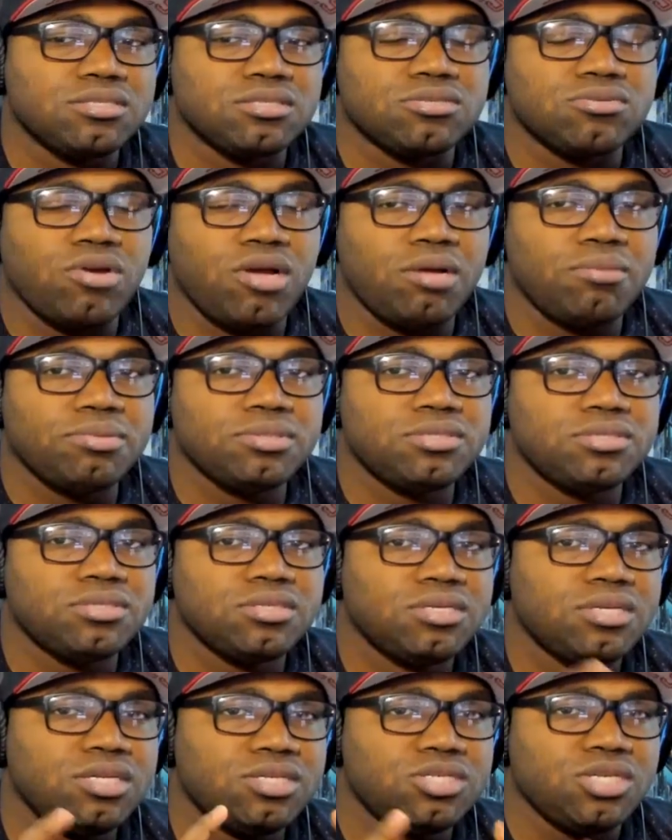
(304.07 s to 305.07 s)
subscribers.
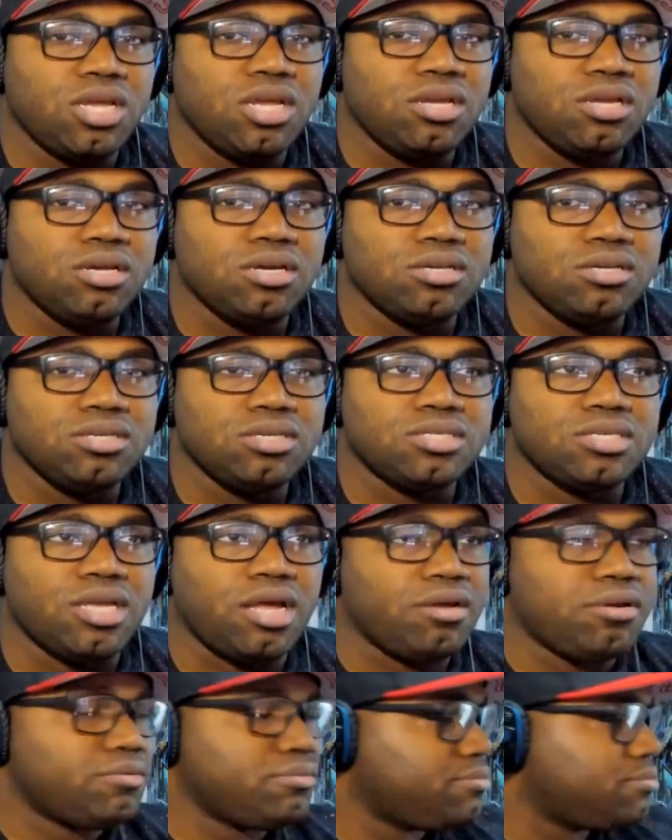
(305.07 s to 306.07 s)
And J Anchor is
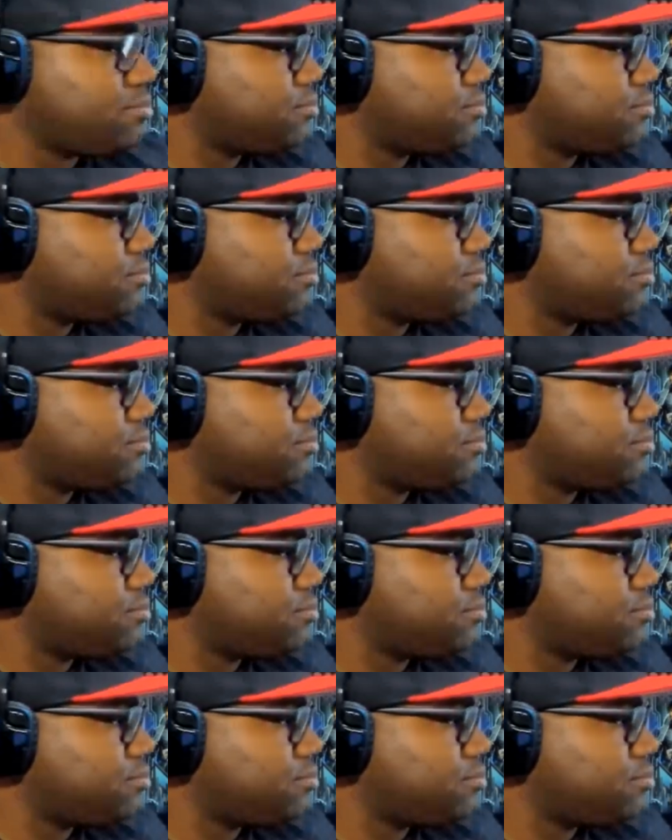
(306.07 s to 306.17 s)
out.